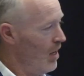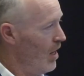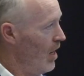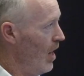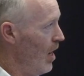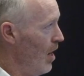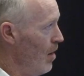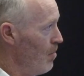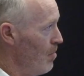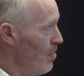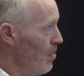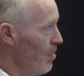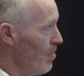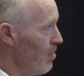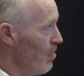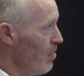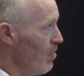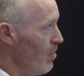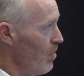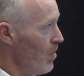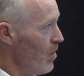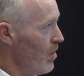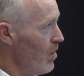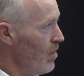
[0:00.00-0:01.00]

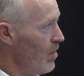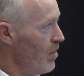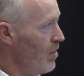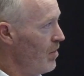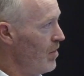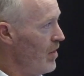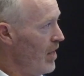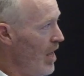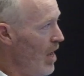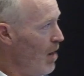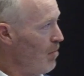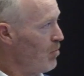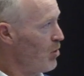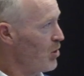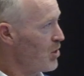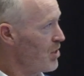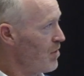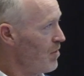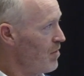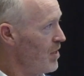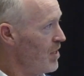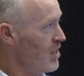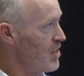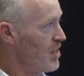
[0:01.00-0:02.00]
The outputs
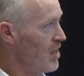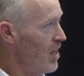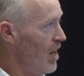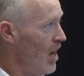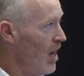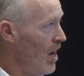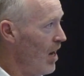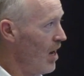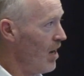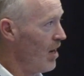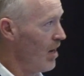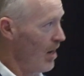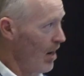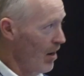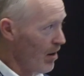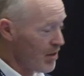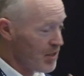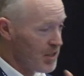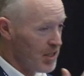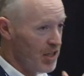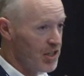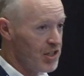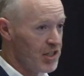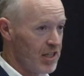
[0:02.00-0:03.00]
of this are
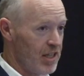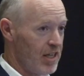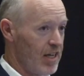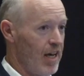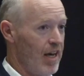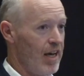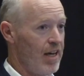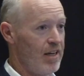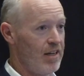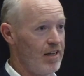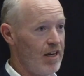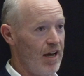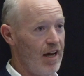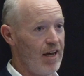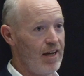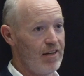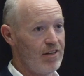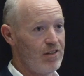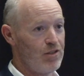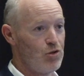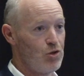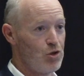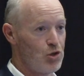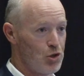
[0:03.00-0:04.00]
essentially
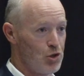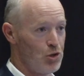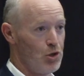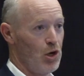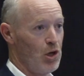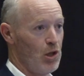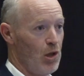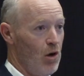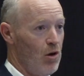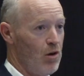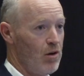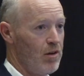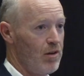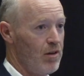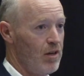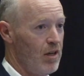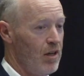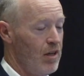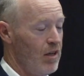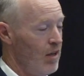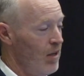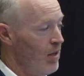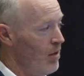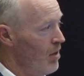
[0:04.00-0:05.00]
a pseudo log,
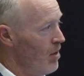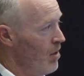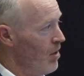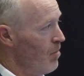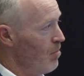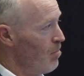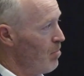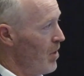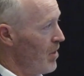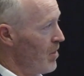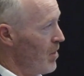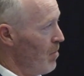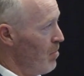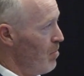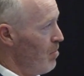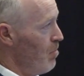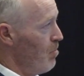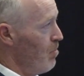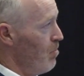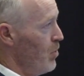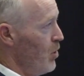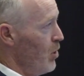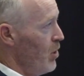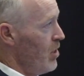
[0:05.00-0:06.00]
but the
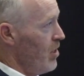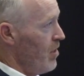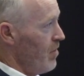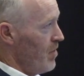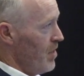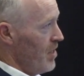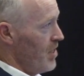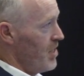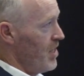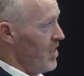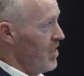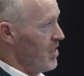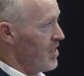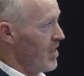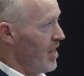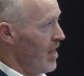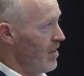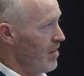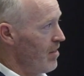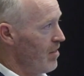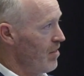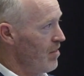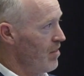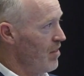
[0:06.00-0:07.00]
beauty of this is
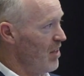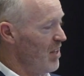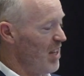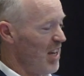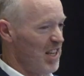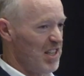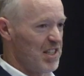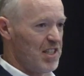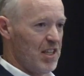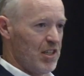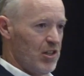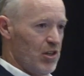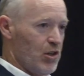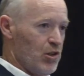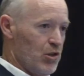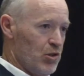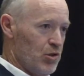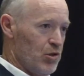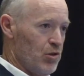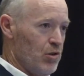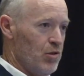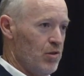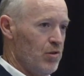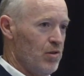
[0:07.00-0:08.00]
that the next thing you can
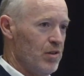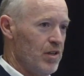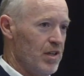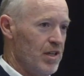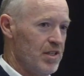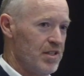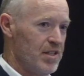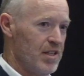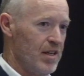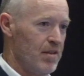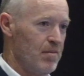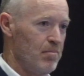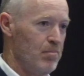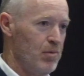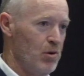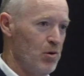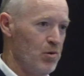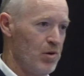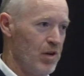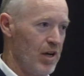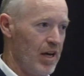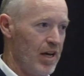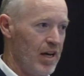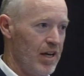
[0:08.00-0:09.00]
do is then
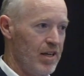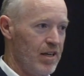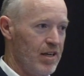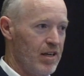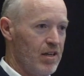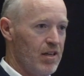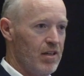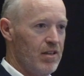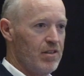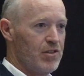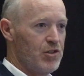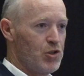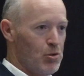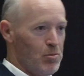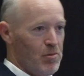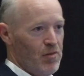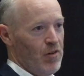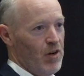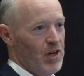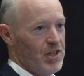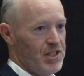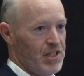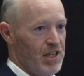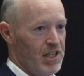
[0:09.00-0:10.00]
build a
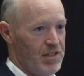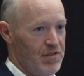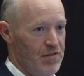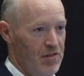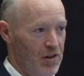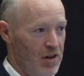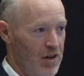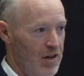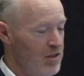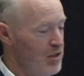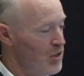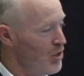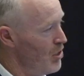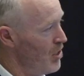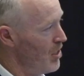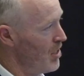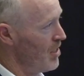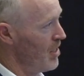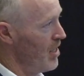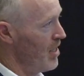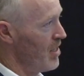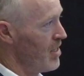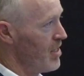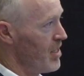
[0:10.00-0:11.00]
supervised classifier. So you
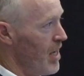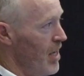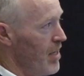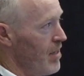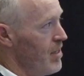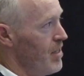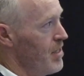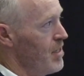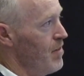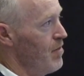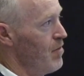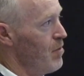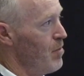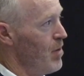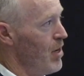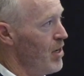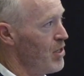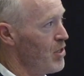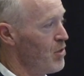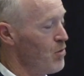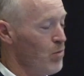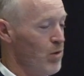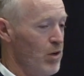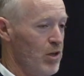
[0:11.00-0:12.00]
can then take this
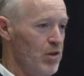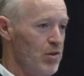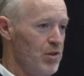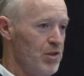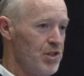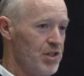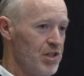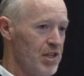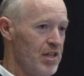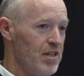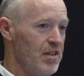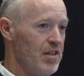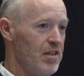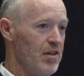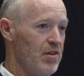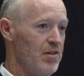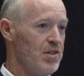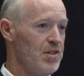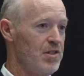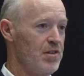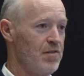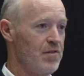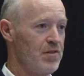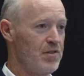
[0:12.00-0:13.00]
information where you see that there
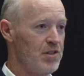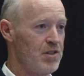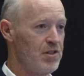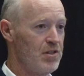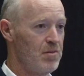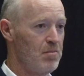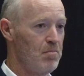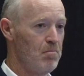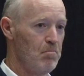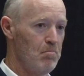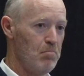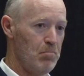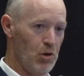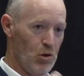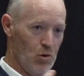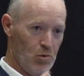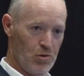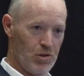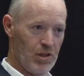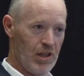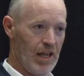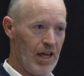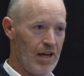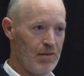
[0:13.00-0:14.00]
is differences,
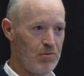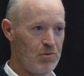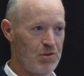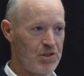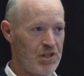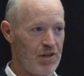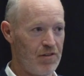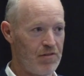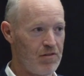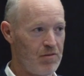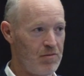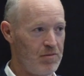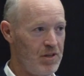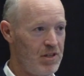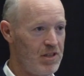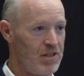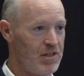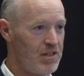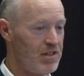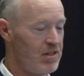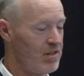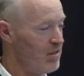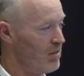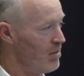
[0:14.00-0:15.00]
build a label set from
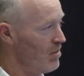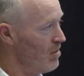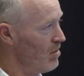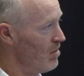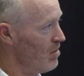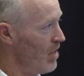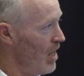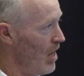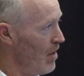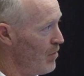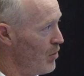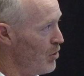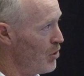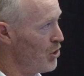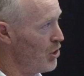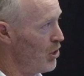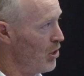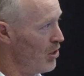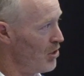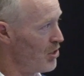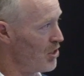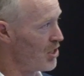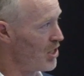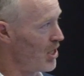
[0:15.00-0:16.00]
this, have your
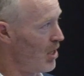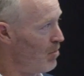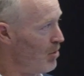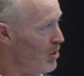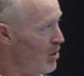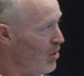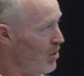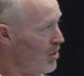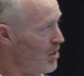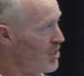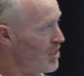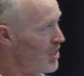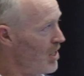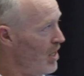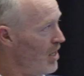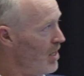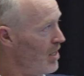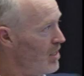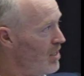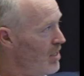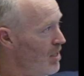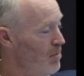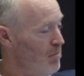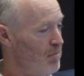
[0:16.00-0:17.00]
geologist come along and say,
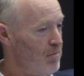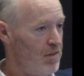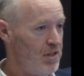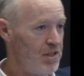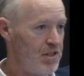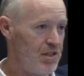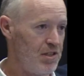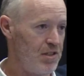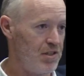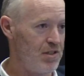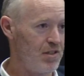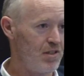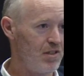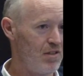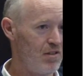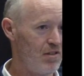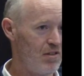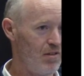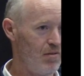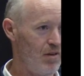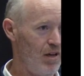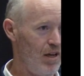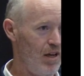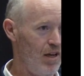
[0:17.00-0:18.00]
yep, this is
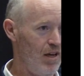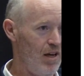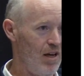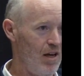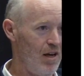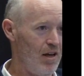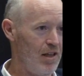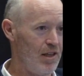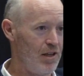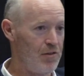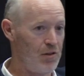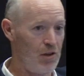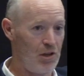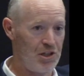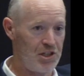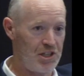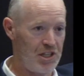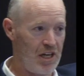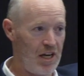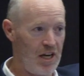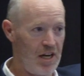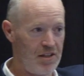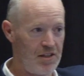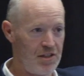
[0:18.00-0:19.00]

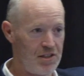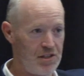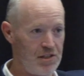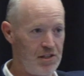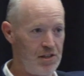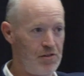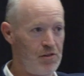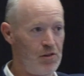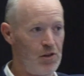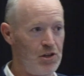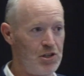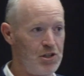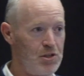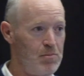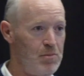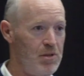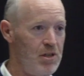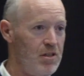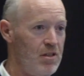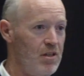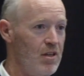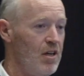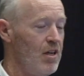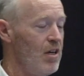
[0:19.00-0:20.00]
lithology A, this is lithology
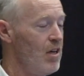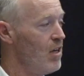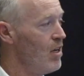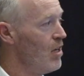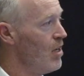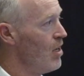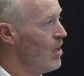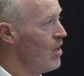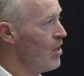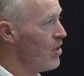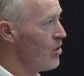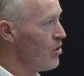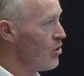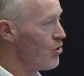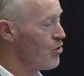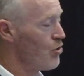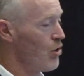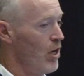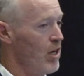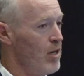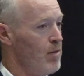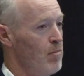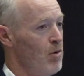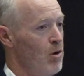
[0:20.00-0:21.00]
B.
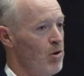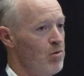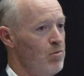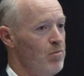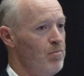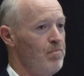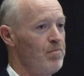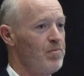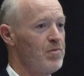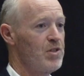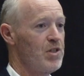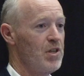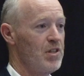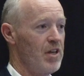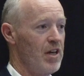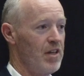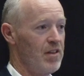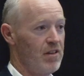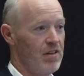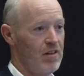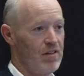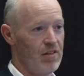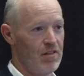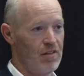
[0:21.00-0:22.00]
Train a model so
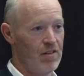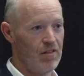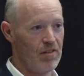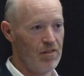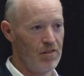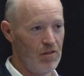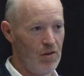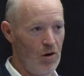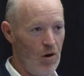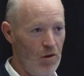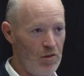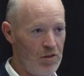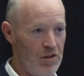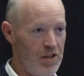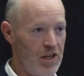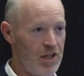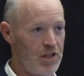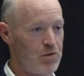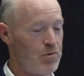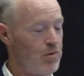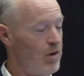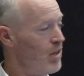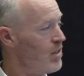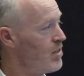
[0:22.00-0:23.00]
that on the
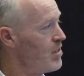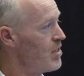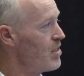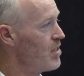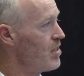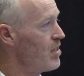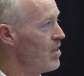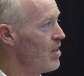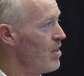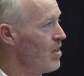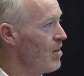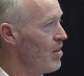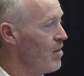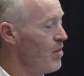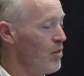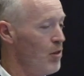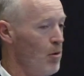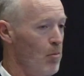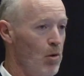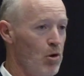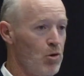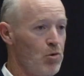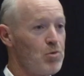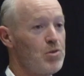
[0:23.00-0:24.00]
next runs,
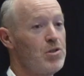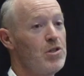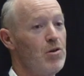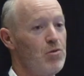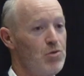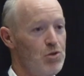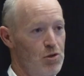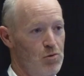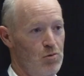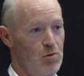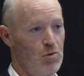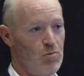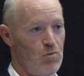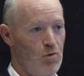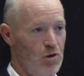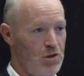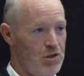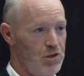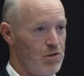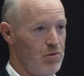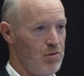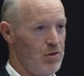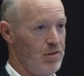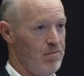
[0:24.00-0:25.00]
the model tells you what
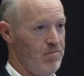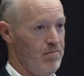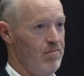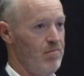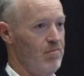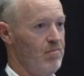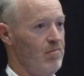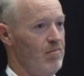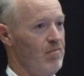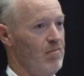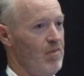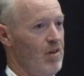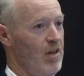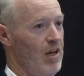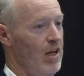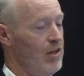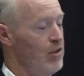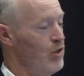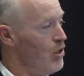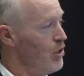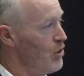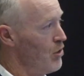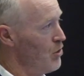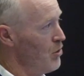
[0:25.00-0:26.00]
rocks you're in.
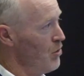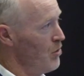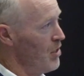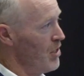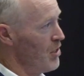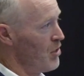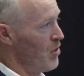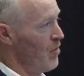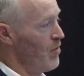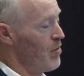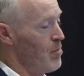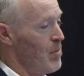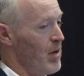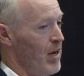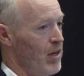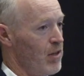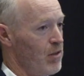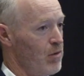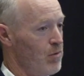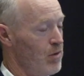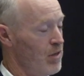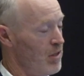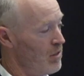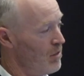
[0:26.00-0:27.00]
And you can do this off the back of
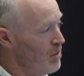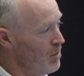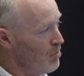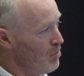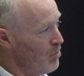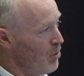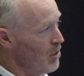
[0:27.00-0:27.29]
the rig. You can